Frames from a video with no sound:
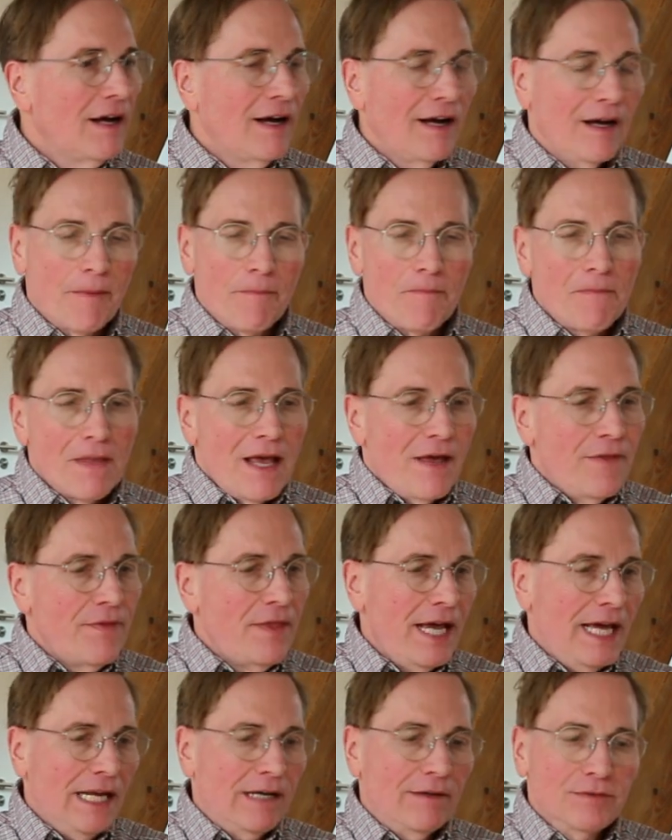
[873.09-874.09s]
Um,
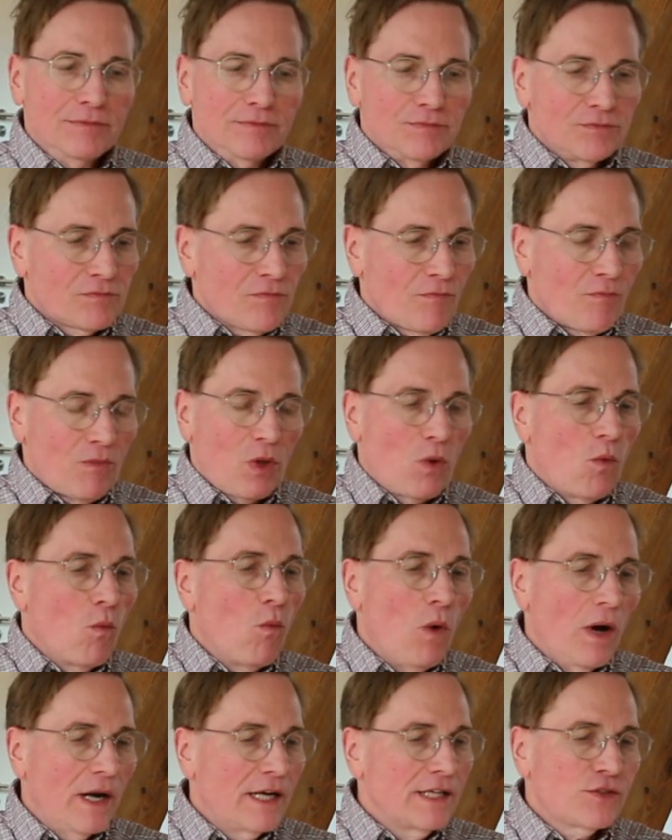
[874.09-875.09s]
then
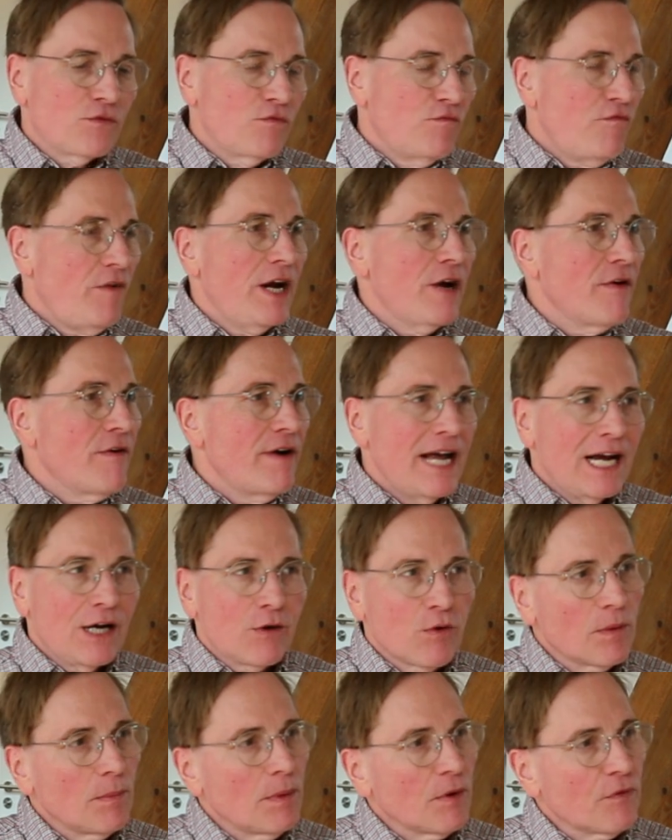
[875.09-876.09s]
what is fair and
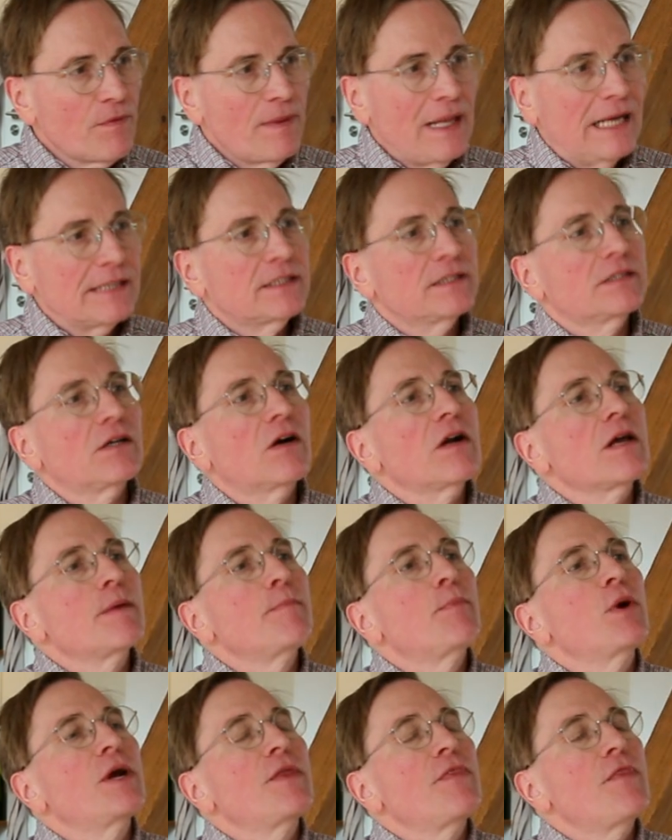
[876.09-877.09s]
equitable from that
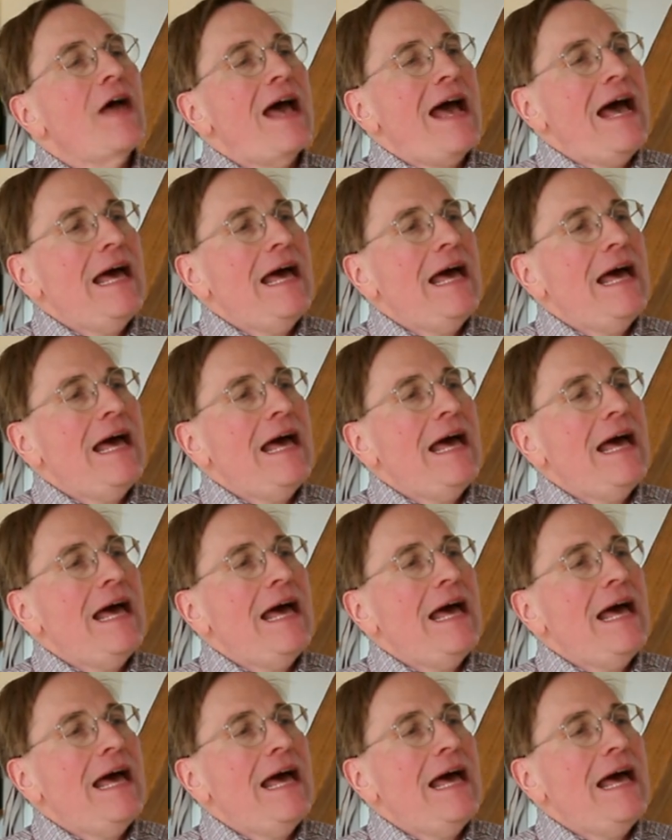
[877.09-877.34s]
starting point.